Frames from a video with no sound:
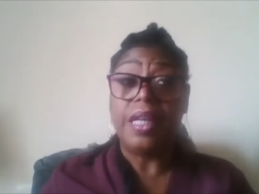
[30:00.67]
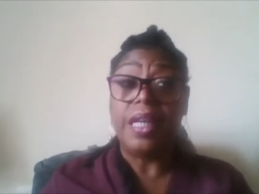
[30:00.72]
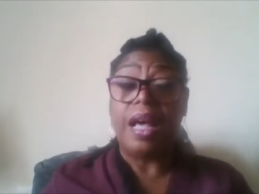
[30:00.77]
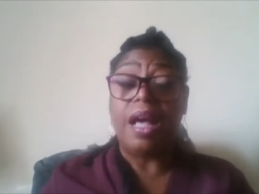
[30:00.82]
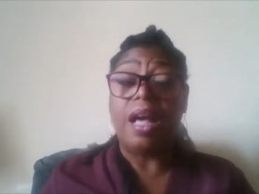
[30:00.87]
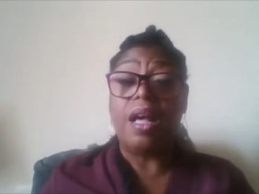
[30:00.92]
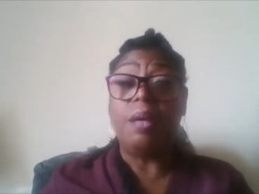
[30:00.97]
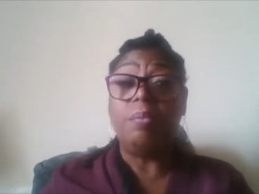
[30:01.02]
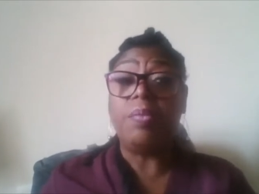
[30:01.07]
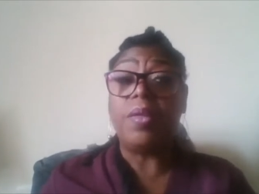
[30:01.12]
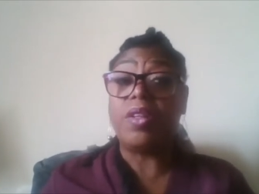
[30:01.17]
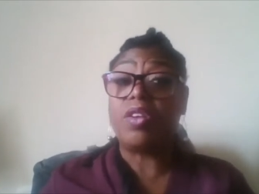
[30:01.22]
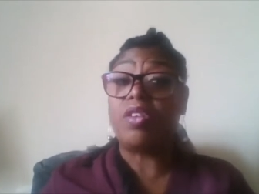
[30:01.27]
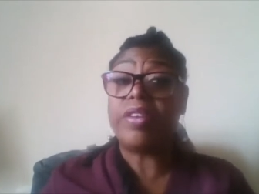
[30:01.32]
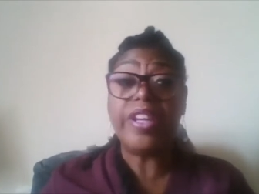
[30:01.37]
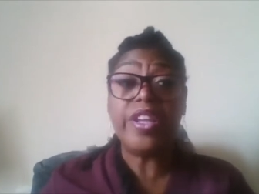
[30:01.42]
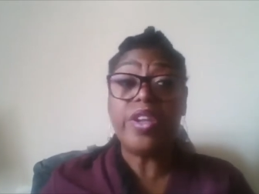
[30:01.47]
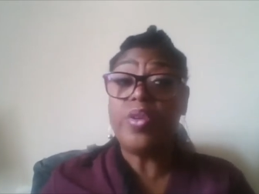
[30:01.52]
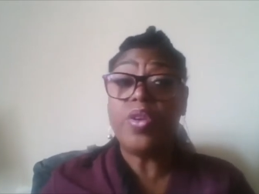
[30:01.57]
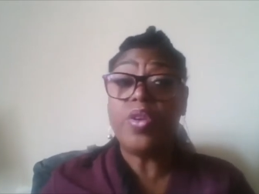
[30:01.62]
Um, the
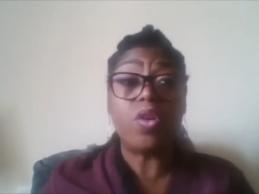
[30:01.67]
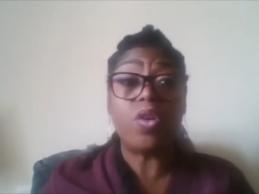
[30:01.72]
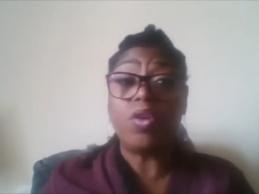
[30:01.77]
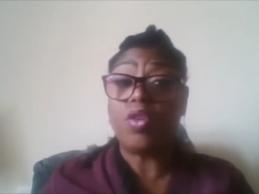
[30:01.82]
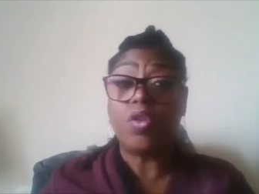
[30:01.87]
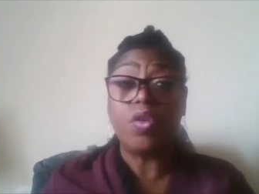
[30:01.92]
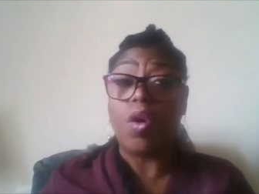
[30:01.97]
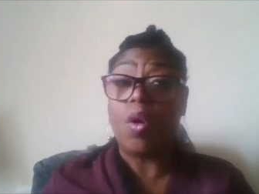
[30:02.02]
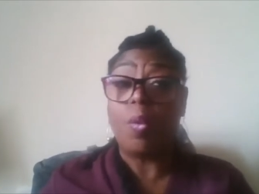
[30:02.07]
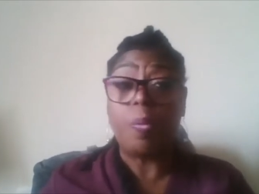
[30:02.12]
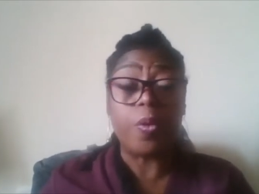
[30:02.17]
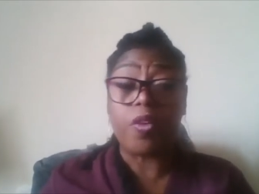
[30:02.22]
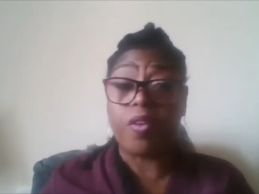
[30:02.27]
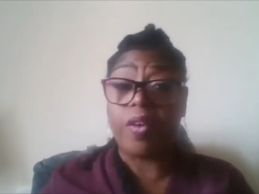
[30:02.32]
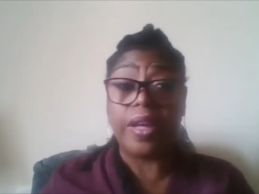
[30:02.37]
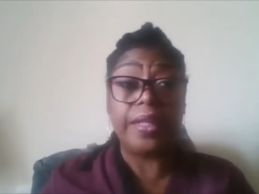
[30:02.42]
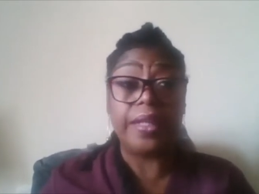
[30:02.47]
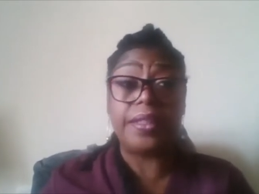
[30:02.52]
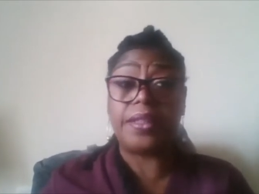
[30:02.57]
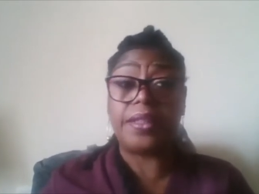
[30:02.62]
credit union couldn't
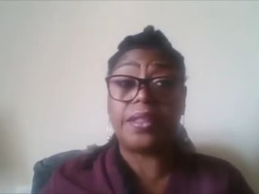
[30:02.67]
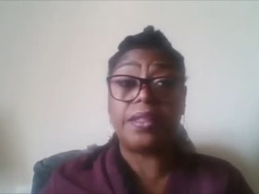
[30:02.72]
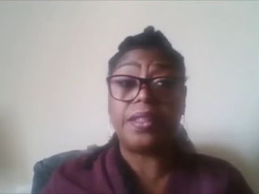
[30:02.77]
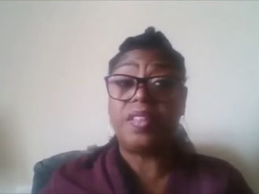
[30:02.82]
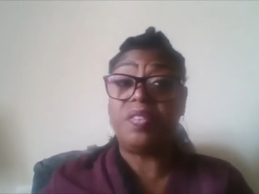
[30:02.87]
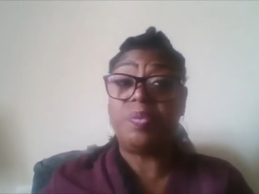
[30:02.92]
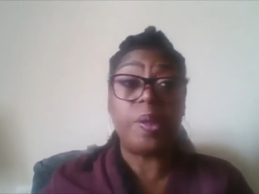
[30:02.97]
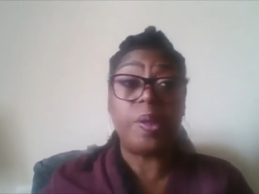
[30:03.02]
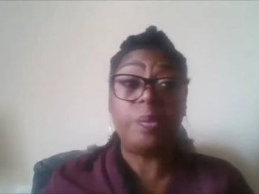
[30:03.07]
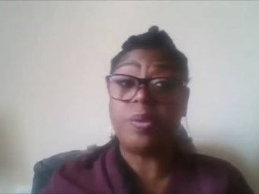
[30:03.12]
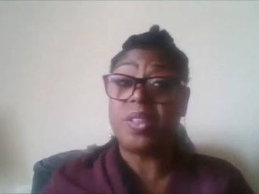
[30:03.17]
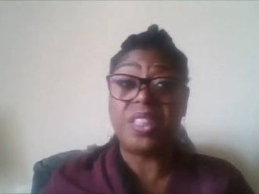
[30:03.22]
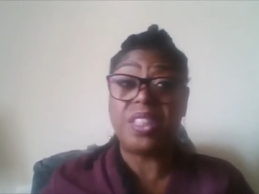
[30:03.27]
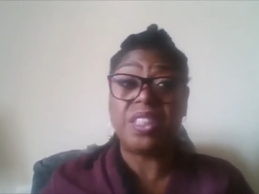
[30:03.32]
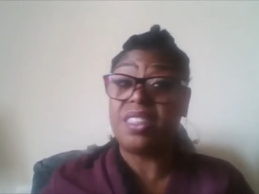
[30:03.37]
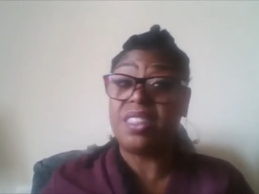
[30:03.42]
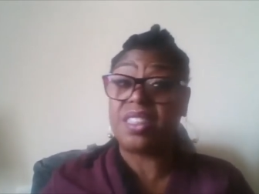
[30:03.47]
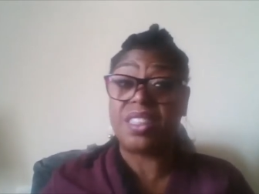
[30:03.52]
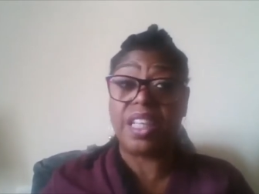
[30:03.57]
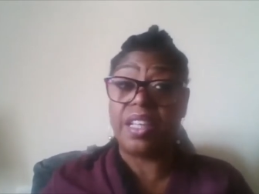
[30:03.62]
operate if people didn't
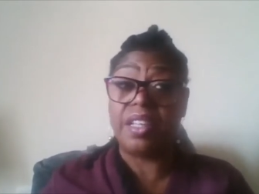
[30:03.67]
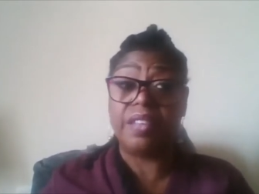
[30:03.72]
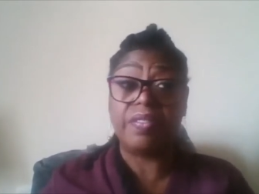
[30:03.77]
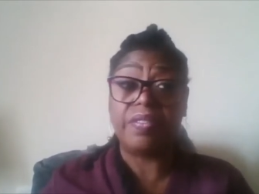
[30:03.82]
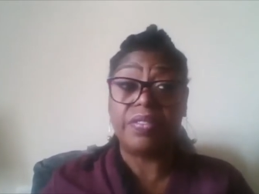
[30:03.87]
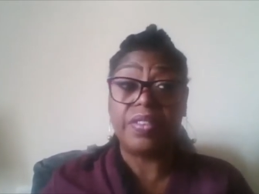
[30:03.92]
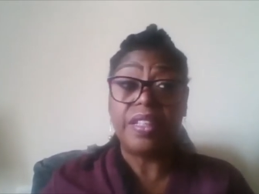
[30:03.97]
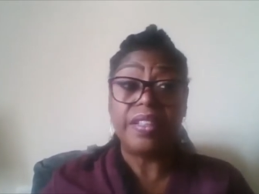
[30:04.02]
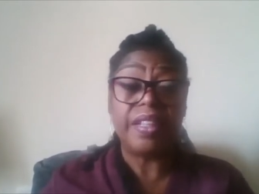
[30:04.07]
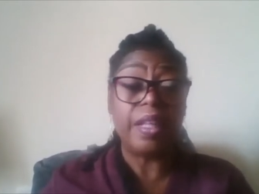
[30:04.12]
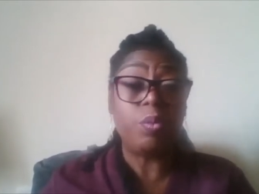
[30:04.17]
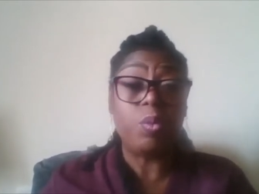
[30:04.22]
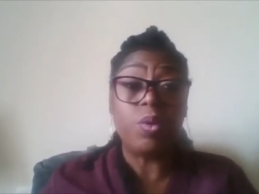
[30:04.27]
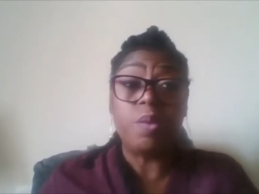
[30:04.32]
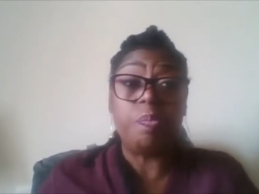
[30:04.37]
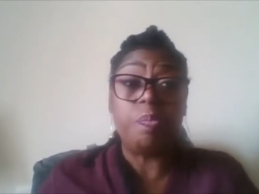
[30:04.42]
save. There wouldn't